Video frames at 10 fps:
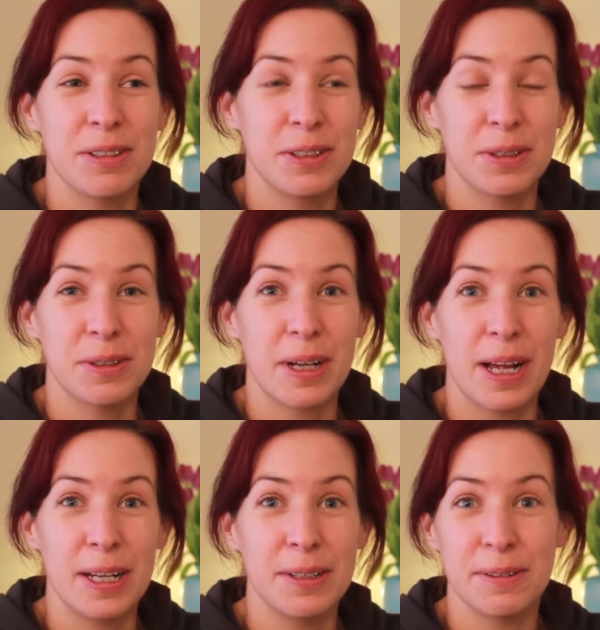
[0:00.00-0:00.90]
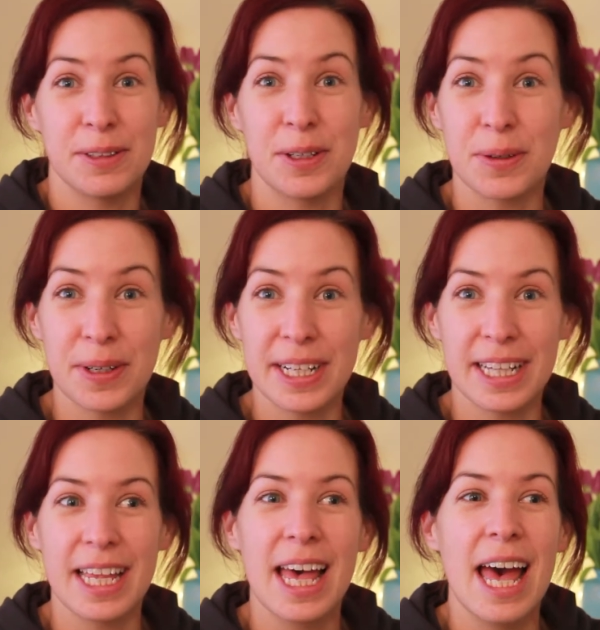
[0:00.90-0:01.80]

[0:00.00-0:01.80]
sure, I'll do a tutorial.